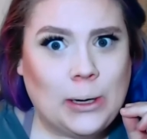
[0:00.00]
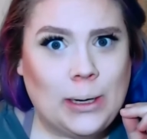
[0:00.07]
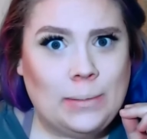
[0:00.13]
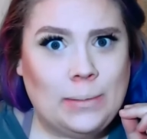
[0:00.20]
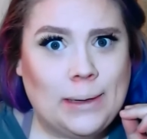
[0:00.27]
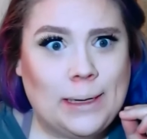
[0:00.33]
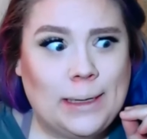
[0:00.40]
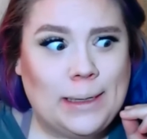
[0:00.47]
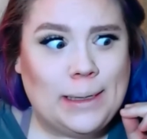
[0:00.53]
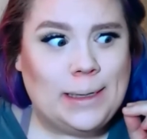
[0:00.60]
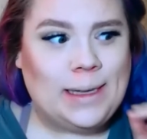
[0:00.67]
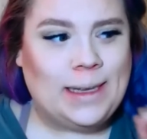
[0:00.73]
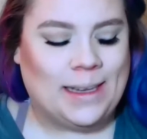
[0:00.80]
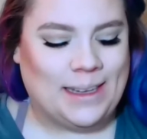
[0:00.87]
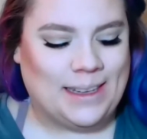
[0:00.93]
Sorry about
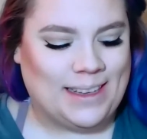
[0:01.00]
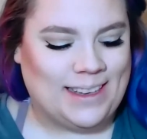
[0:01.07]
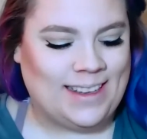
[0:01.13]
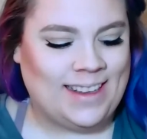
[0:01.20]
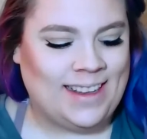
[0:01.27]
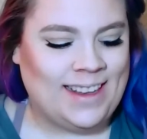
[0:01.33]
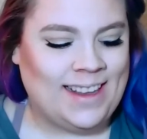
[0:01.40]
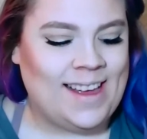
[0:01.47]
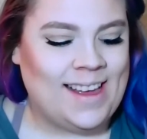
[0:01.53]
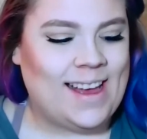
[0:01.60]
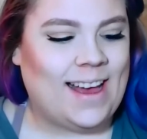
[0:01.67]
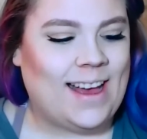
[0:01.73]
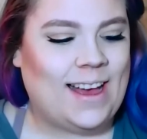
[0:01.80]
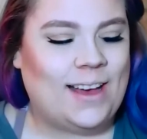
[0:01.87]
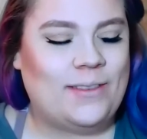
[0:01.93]
it.
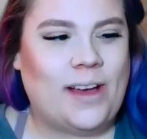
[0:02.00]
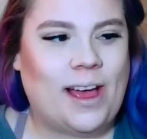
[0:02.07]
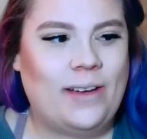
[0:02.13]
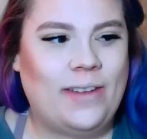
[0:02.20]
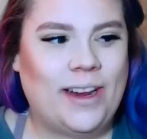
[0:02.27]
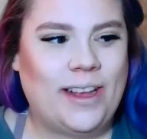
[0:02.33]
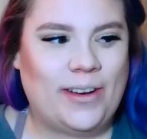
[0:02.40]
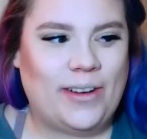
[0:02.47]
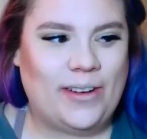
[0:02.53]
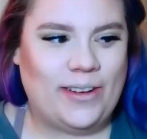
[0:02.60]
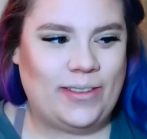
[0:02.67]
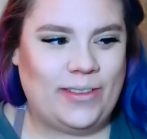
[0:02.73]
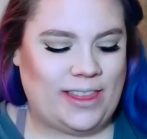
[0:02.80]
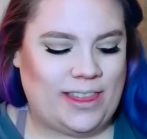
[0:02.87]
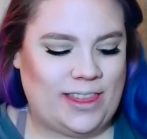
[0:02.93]
I'm going to
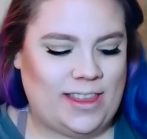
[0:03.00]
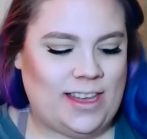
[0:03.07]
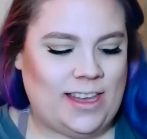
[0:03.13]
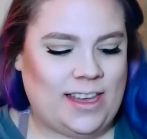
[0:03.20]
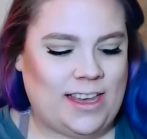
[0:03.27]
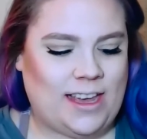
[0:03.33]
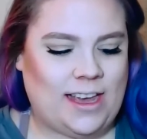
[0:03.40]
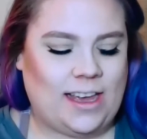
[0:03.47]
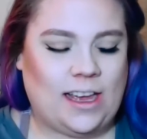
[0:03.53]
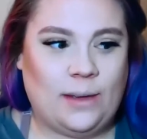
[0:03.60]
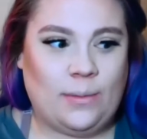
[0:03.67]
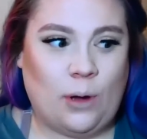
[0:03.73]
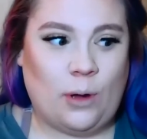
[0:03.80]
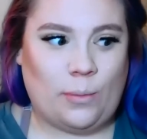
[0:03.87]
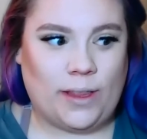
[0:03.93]
go in with the,
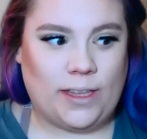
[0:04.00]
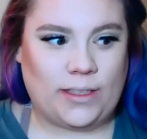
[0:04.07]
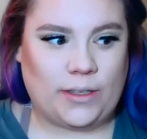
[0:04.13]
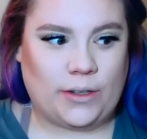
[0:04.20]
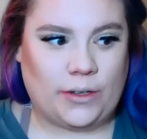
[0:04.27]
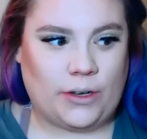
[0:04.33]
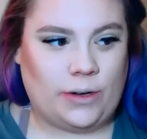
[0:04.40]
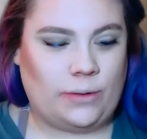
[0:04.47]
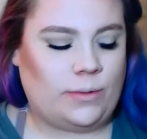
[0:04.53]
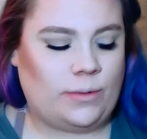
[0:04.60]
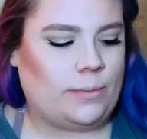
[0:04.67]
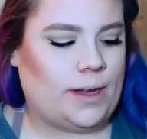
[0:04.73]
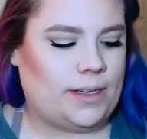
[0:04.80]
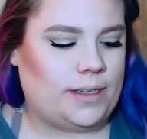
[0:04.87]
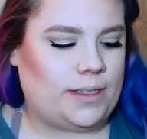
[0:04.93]
I'm hoping this will look
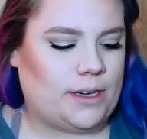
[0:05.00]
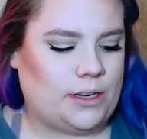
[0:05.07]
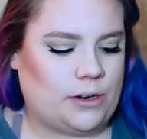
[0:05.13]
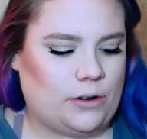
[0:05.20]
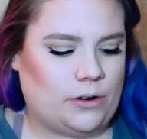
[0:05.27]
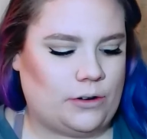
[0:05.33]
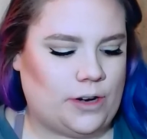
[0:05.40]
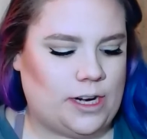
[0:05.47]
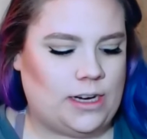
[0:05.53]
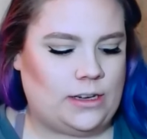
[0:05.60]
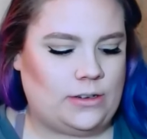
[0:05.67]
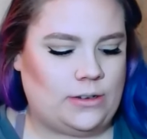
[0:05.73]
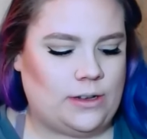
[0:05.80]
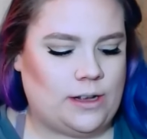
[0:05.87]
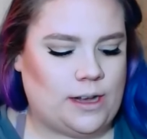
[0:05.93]
good with my skin tone
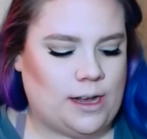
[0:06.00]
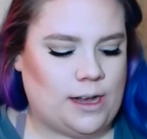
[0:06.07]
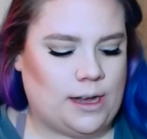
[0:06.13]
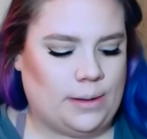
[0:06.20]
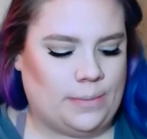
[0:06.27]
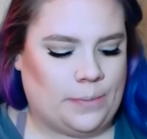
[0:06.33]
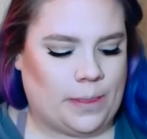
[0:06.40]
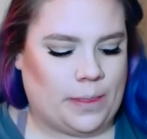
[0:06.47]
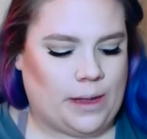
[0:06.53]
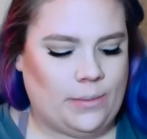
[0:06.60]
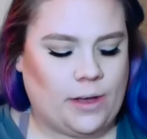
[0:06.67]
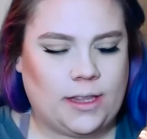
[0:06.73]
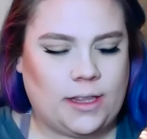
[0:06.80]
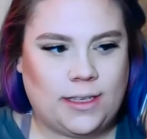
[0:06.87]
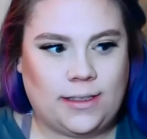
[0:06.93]
right now.
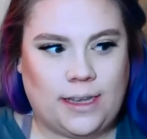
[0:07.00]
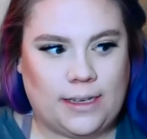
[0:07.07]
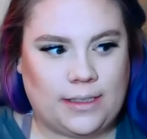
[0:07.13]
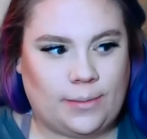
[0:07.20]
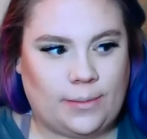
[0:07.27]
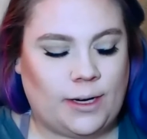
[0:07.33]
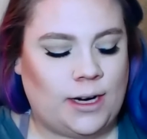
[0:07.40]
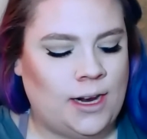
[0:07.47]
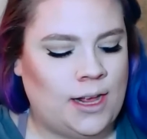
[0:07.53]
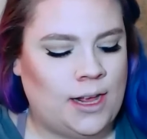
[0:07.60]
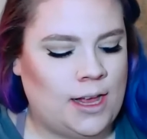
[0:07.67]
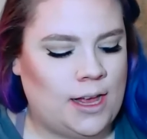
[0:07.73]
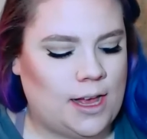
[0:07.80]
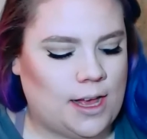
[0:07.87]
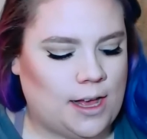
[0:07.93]
I bought this last summer.
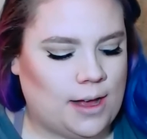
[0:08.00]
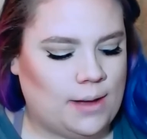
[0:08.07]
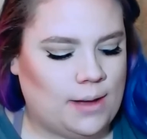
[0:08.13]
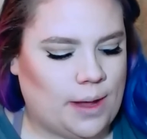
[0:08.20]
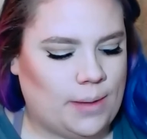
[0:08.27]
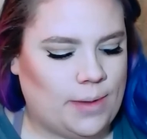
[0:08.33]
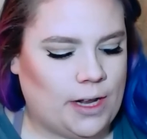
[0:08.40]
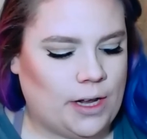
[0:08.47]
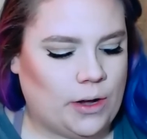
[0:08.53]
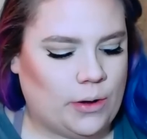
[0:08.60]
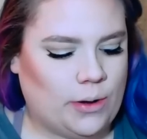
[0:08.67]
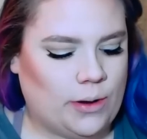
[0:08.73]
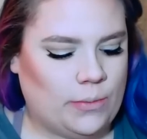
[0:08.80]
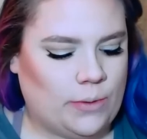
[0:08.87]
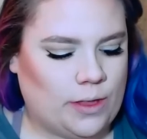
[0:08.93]
I'm going to
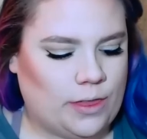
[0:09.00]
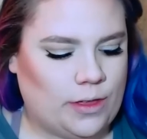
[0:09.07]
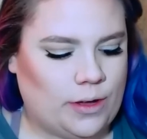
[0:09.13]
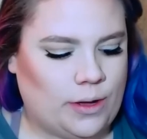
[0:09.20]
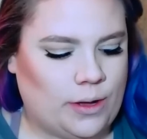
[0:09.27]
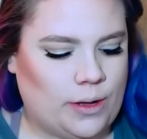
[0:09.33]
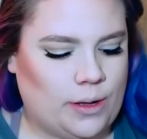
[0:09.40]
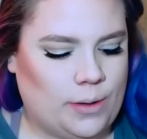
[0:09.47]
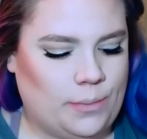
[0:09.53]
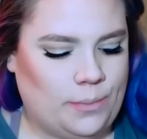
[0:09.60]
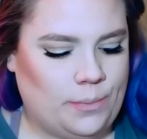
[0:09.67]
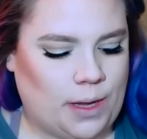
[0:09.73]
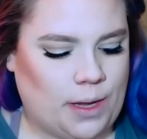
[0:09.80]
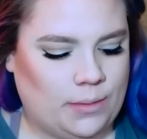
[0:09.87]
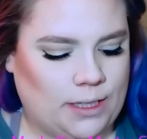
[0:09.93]
go in with
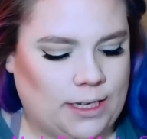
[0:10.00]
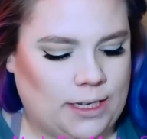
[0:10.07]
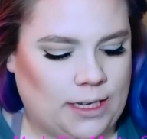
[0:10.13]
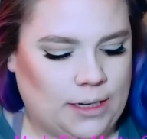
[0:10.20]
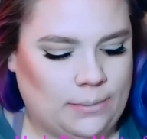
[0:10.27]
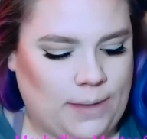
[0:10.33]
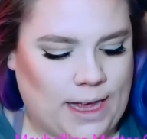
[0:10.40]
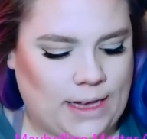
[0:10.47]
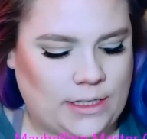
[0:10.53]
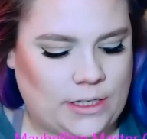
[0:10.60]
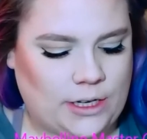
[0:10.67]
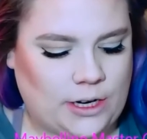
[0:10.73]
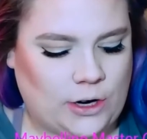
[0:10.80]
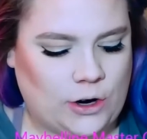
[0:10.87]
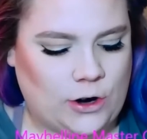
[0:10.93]
the Maybelline
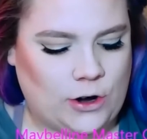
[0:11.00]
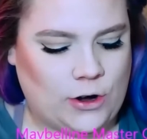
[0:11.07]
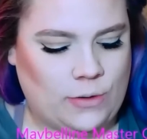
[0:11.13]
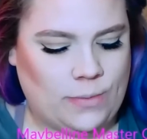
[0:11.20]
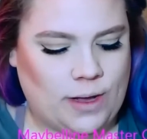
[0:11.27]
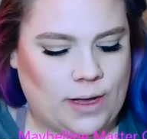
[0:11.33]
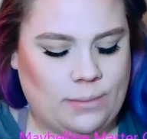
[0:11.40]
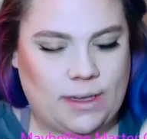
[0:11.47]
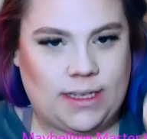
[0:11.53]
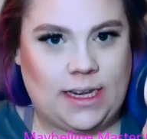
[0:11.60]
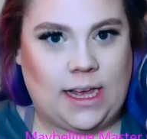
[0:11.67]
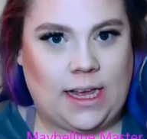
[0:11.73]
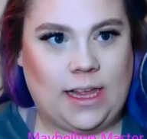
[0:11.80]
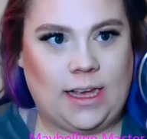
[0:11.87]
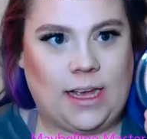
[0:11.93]
Master Chrome
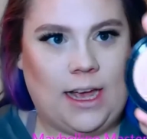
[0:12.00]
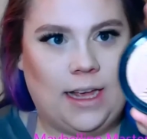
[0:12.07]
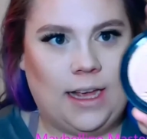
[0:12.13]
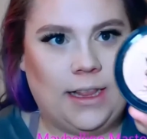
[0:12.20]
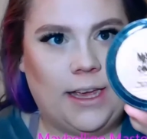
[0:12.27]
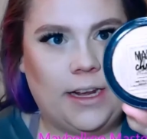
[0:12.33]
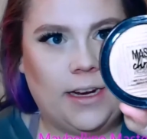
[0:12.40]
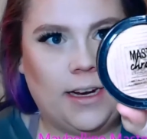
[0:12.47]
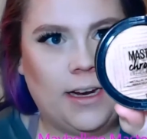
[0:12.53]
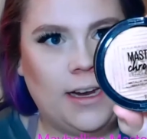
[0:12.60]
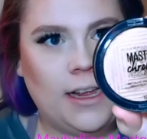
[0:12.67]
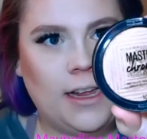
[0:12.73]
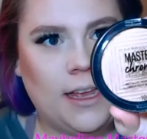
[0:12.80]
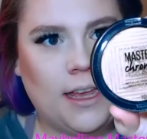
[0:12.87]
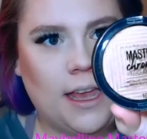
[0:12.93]
Metallic
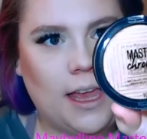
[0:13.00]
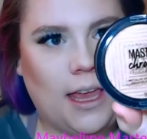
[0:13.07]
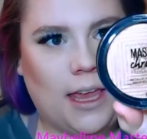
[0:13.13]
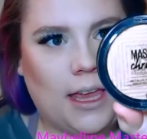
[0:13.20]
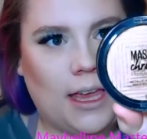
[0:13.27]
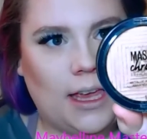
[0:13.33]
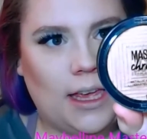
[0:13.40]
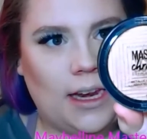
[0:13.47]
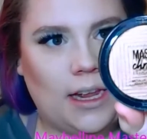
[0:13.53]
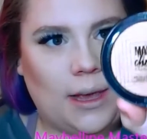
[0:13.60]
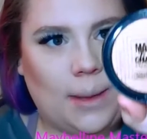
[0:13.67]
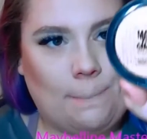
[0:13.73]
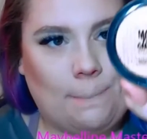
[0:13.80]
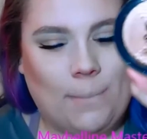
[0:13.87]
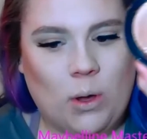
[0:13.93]
Highlighter
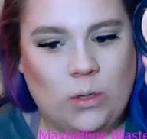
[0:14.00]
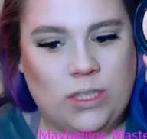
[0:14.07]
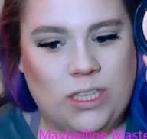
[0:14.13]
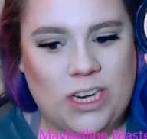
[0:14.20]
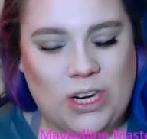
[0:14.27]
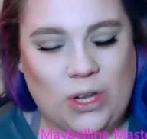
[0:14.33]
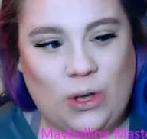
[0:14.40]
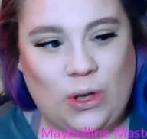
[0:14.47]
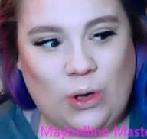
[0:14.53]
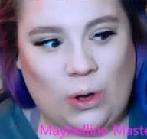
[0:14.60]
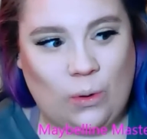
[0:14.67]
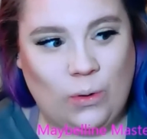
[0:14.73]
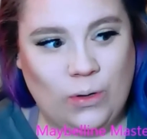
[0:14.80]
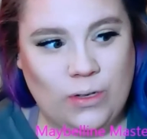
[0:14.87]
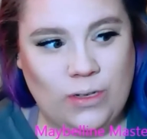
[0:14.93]
in Molten
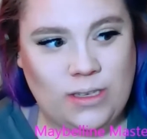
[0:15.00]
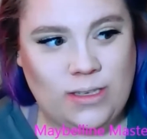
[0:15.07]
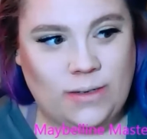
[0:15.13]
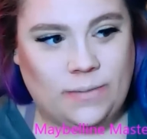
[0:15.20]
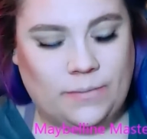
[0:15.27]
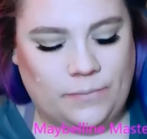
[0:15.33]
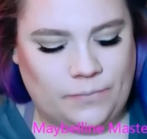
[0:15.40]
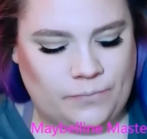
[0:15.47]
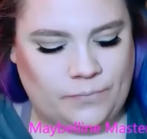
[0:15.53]
Gold.